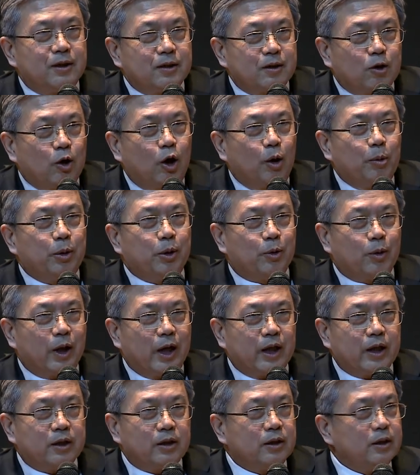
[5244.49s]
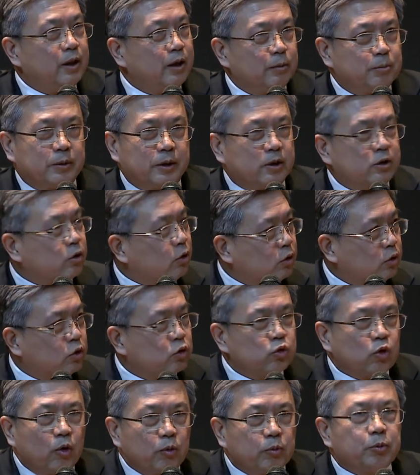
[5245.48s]
copyright, especially
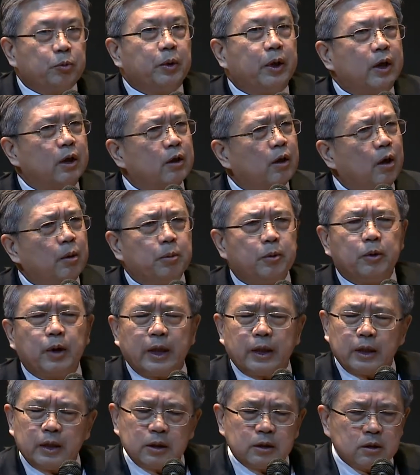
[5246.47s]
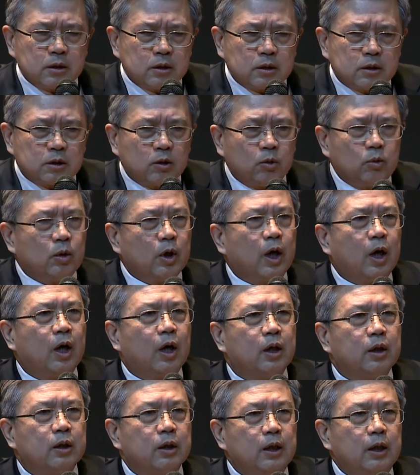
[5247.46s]
software copyright. This is so
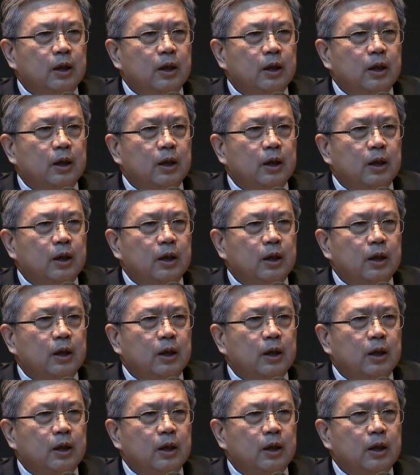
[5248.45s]
hard.